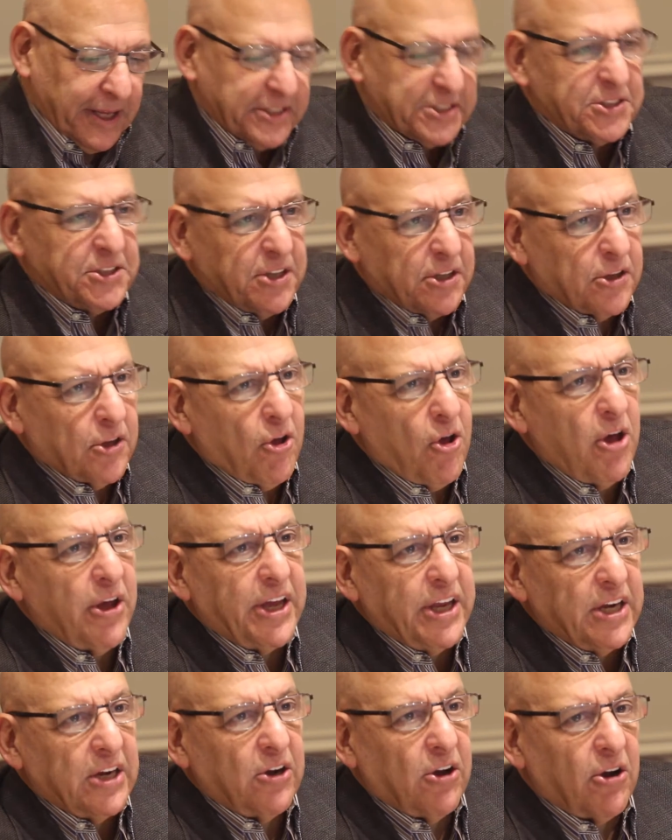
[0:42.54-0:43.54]
It's
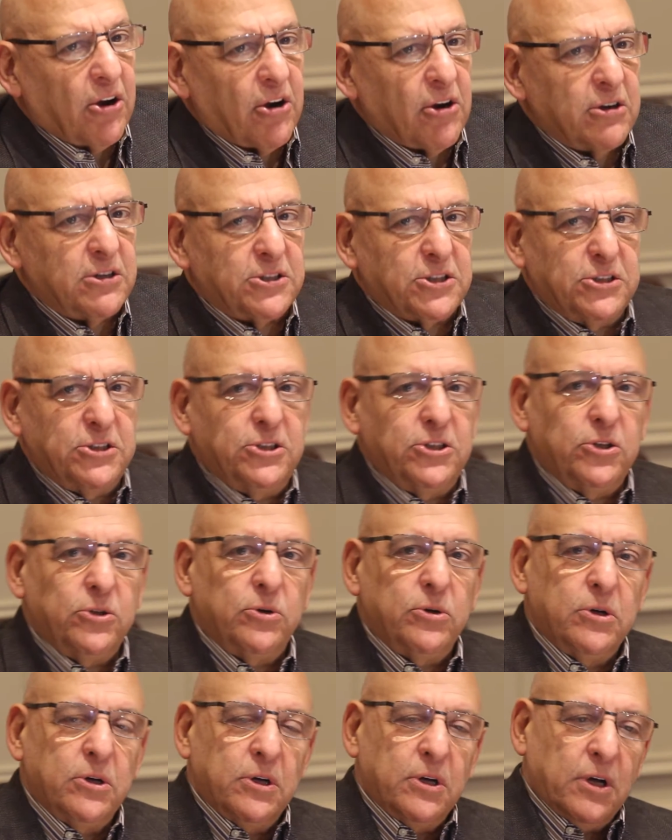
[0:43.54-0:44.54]
long and hard to
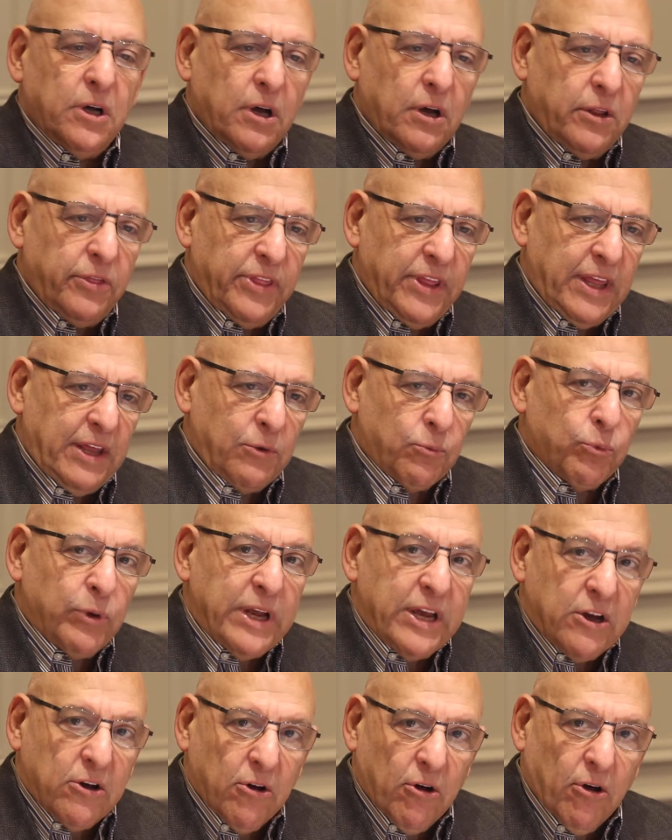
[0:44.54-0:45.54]
do the
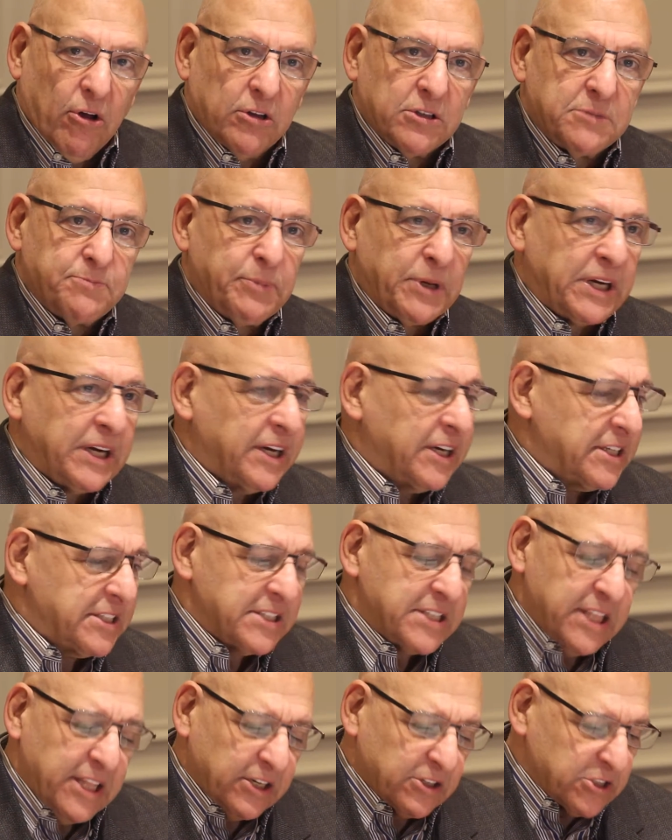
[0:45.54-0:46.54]
recalls
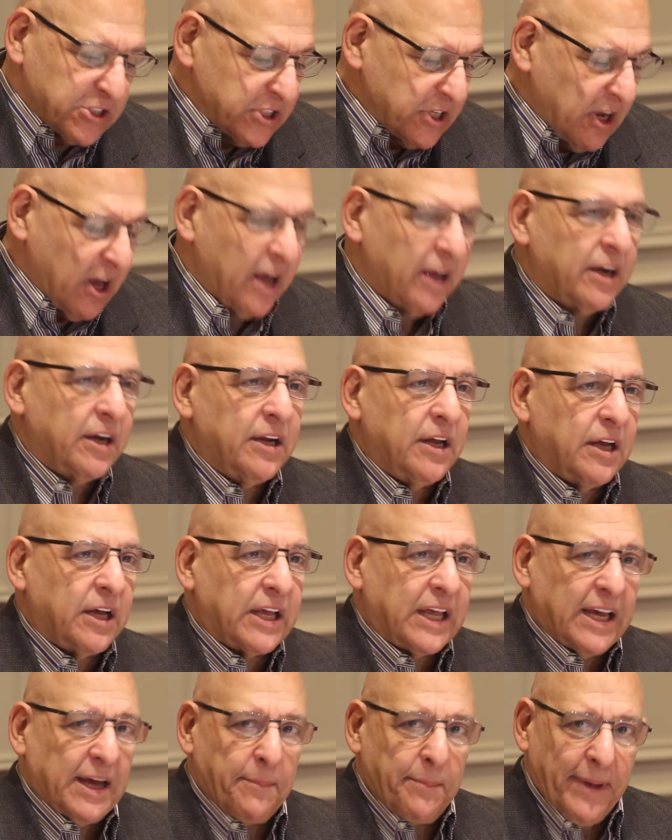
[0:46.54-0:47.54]
because there's not
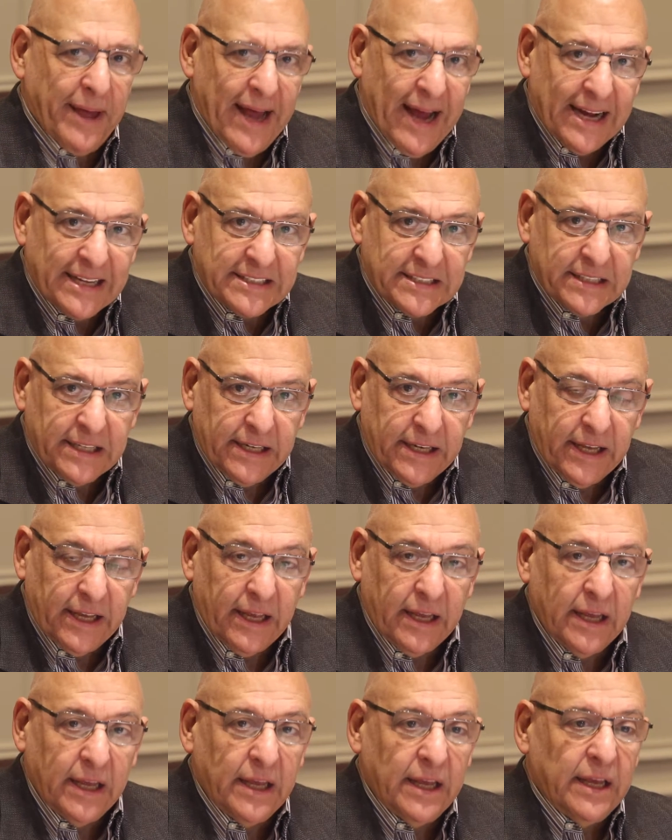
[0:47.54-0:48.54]

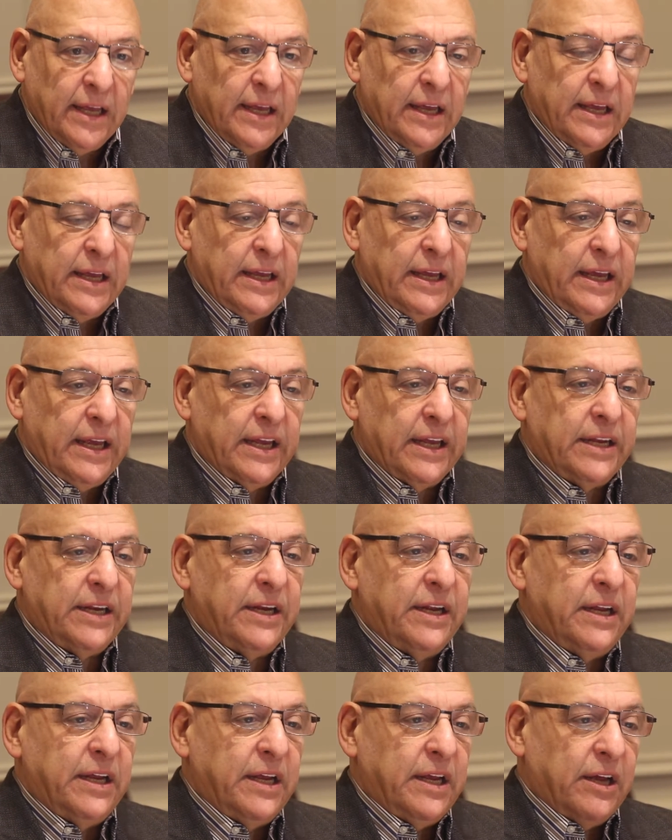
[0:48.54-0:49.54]
capacity
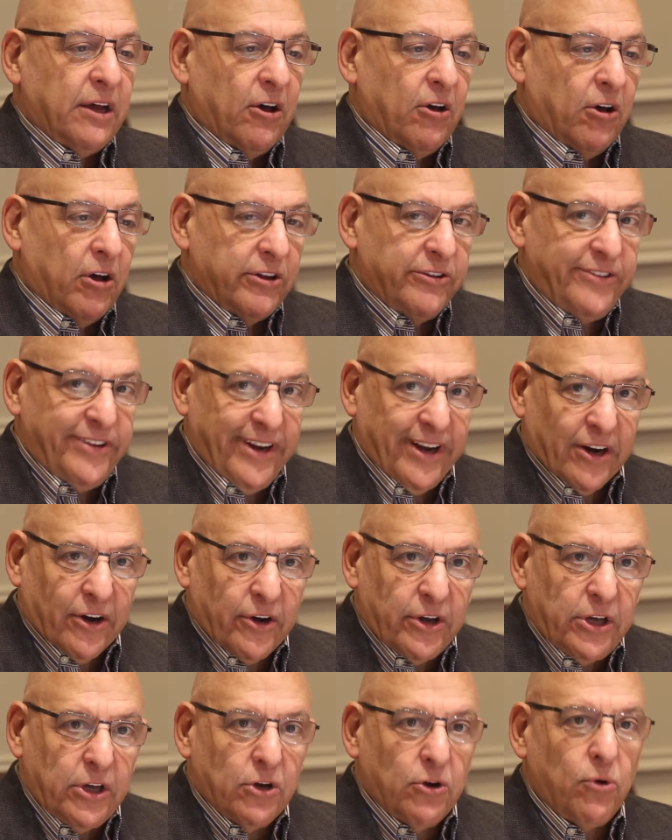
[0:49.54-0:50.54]
in
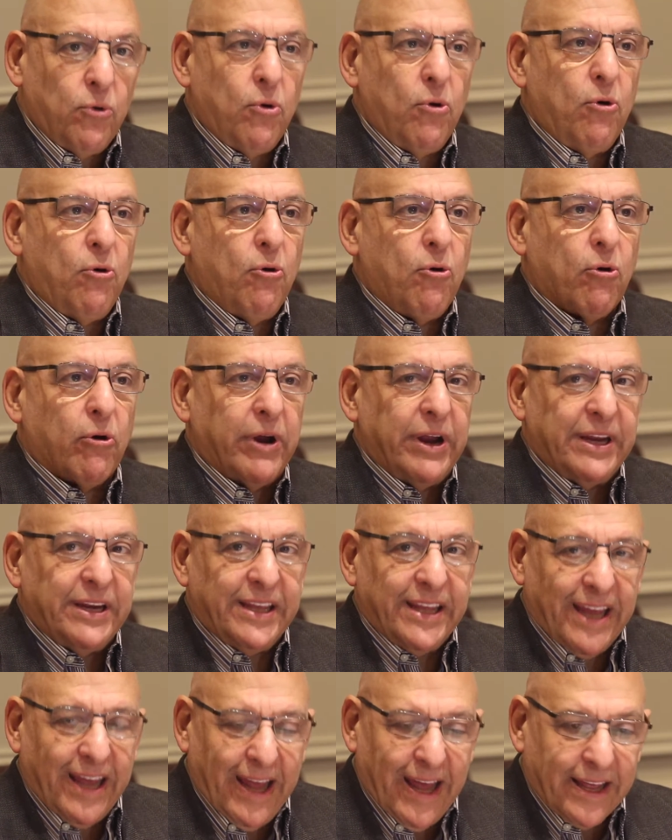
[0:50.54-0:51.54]
Ontario or in
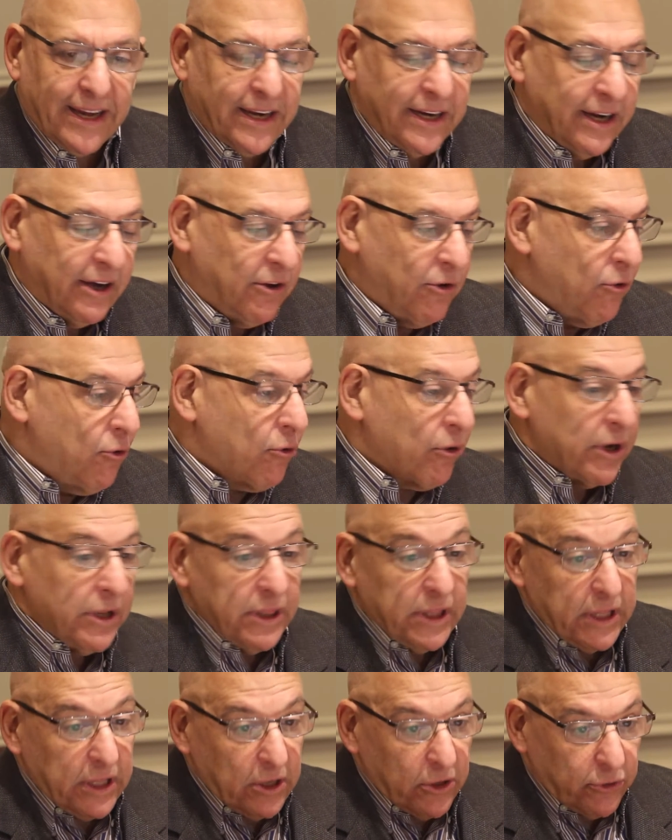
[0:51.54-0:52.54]
Canada or
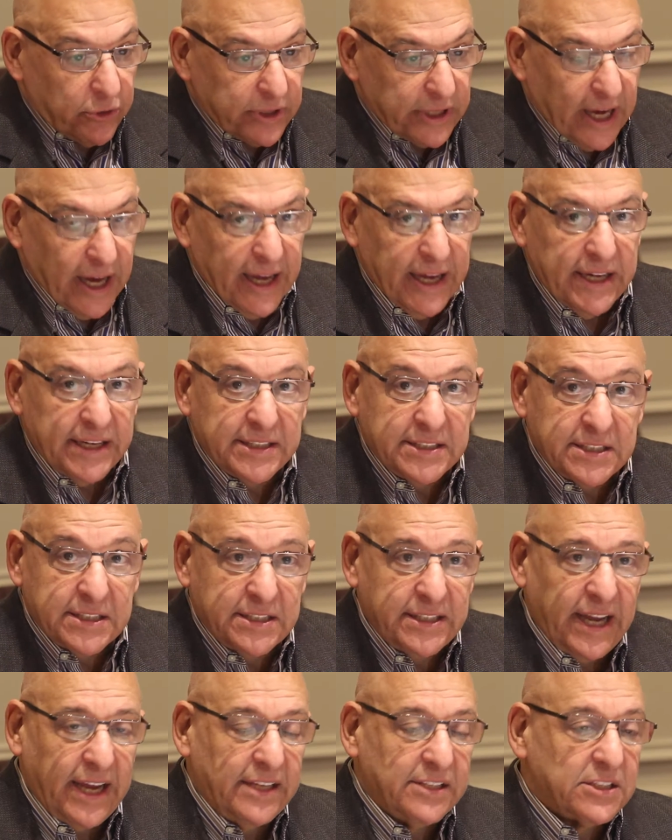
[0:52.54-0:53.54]
in the United
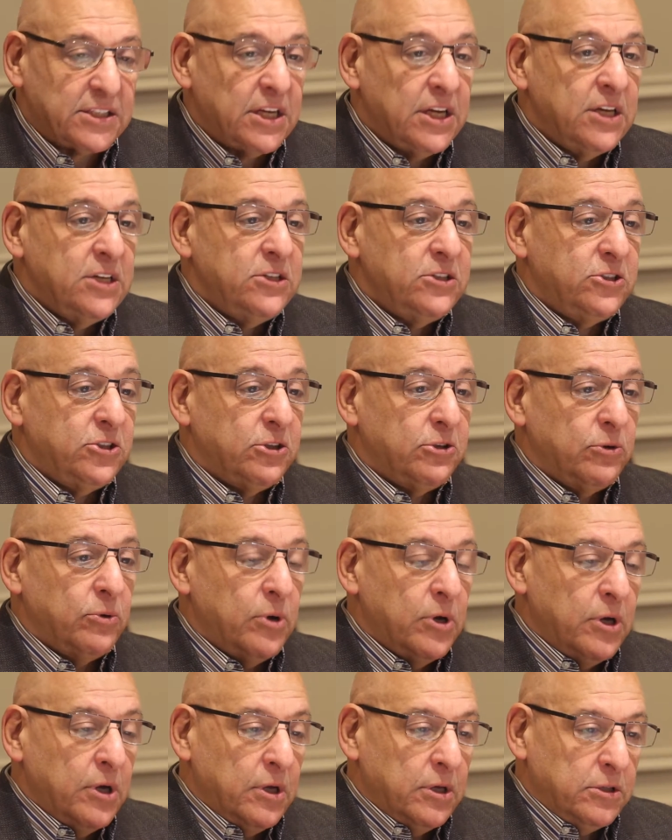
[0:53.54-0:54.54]
States to,
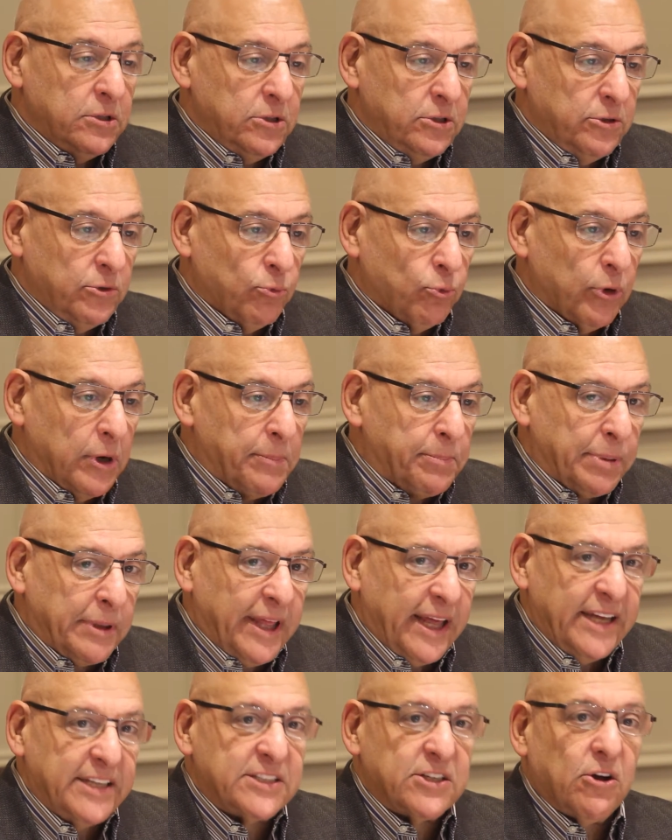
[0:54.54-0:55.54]
to
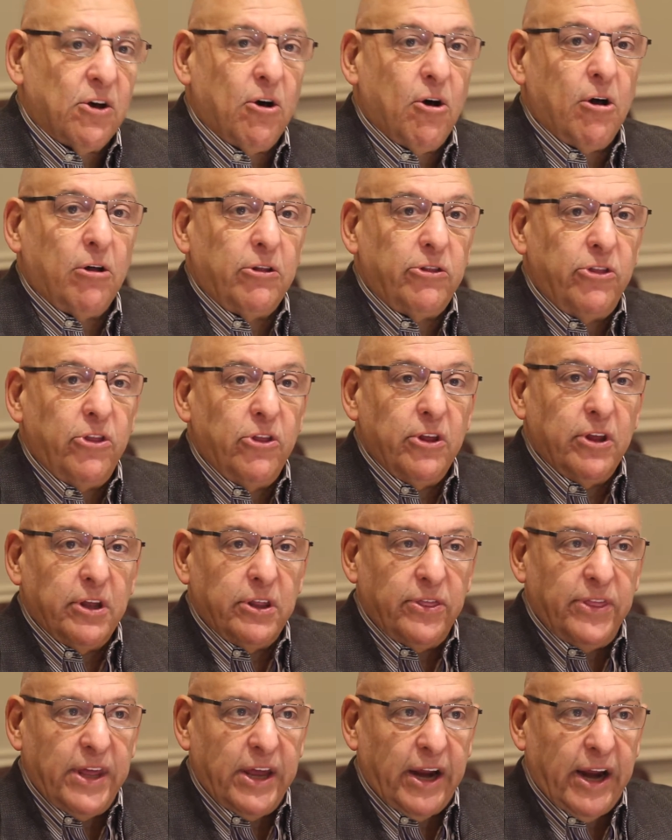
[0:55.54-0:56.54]
replace all
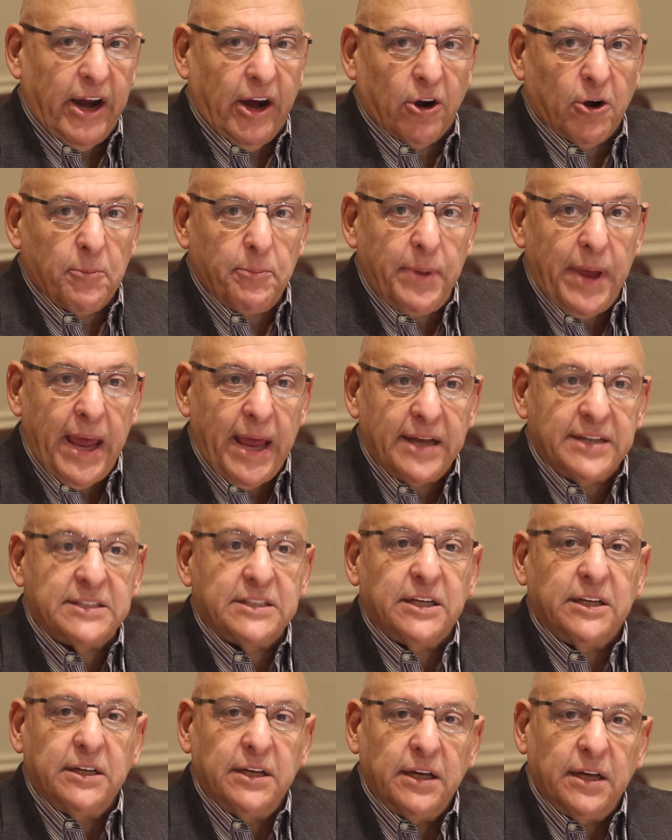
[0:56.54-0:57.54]
the airbags